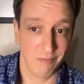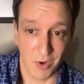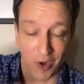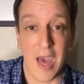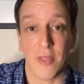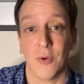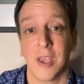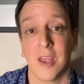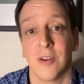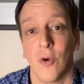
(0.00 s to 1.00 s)

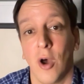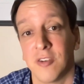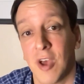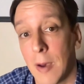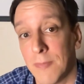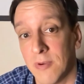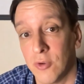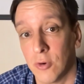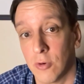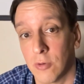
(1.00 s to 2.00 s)
lathering it on top
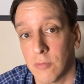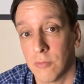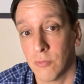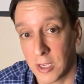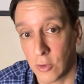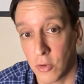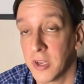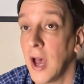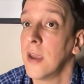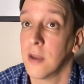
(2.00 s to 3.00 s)
of your
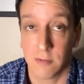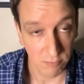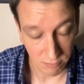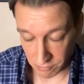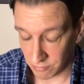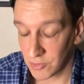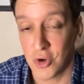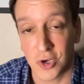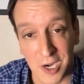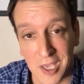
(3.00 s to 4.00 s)
regular diet,
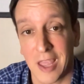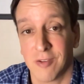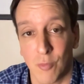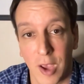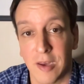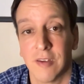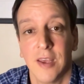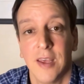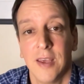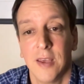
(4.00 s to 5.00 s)
you're going to gain some weight.
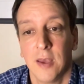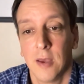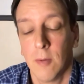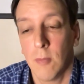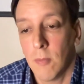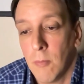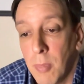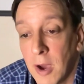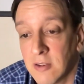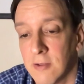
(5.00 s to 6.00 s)

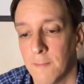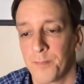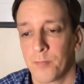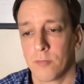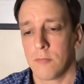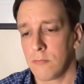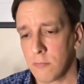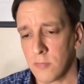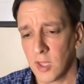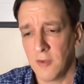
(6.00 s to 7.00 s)
But
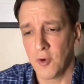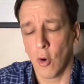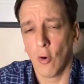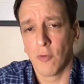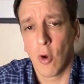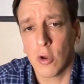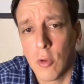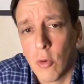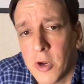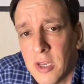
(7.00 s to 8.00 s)
if your overall
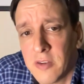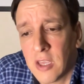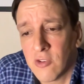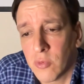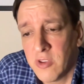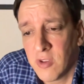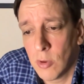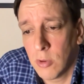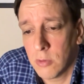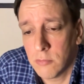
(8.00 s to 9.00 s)
caloric intake is
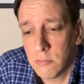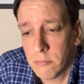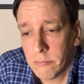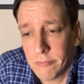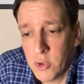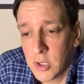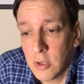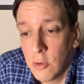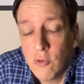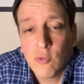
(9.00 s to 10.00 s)
reasonable, you
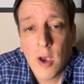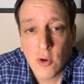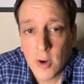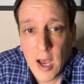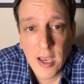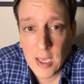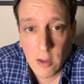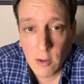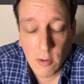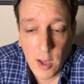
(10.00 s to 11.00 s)
can lose weight on a
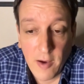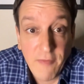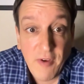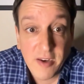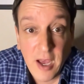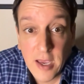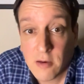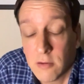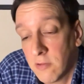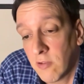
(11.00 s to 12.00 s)
high-fat
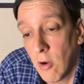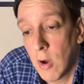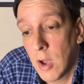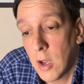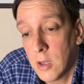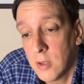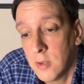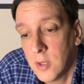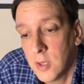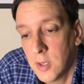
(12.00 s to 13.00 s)
diet. So
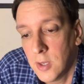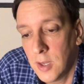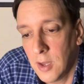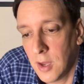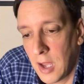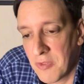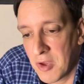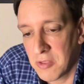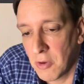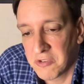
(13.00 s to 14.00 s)
I
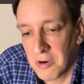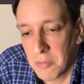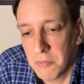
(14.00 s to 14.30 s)
think that's